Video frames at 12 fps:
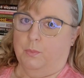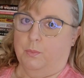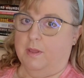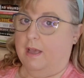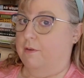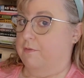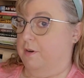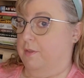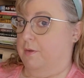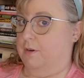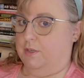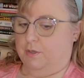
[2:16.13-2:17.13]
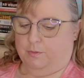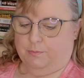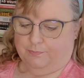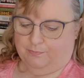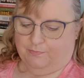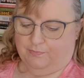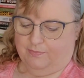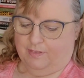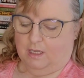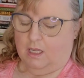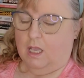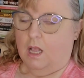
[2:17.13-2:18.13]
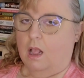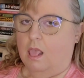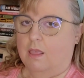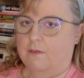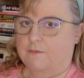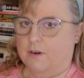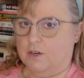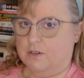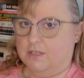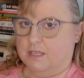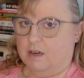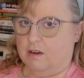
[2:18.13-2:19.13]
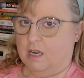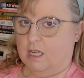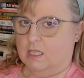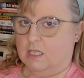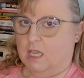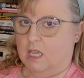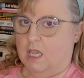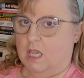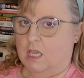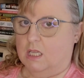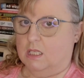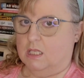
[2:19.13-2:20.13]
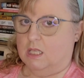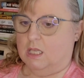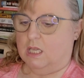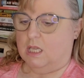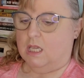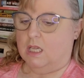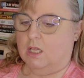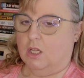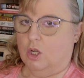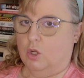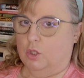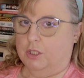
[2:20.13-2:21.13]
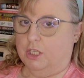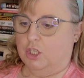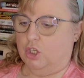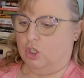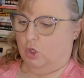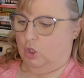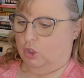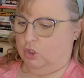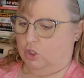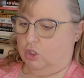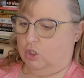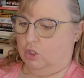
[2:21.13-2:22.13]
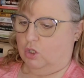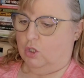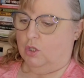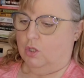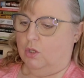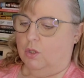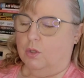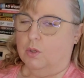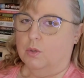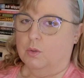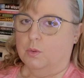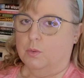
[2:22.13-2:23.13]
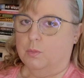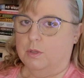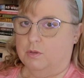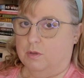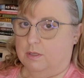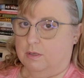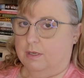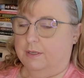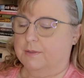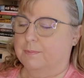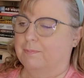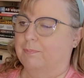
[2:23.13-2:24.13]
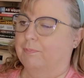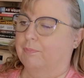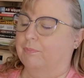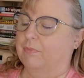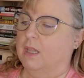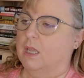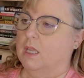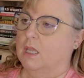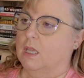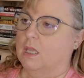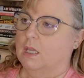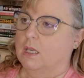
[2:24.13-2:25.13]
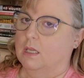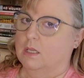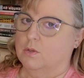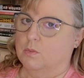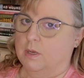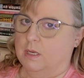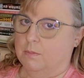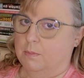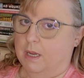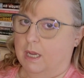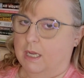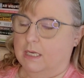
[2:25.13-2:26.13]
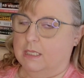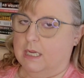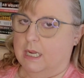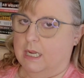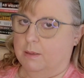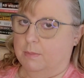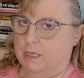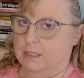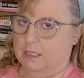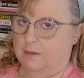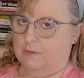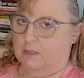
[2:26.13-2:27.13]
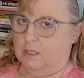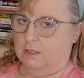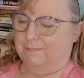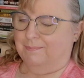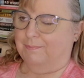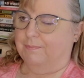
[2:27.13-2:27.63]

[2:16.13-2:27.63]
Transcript: without further ado, the first series is the Goldie Schultz mystery series. It is written by Diane Mott Davidson.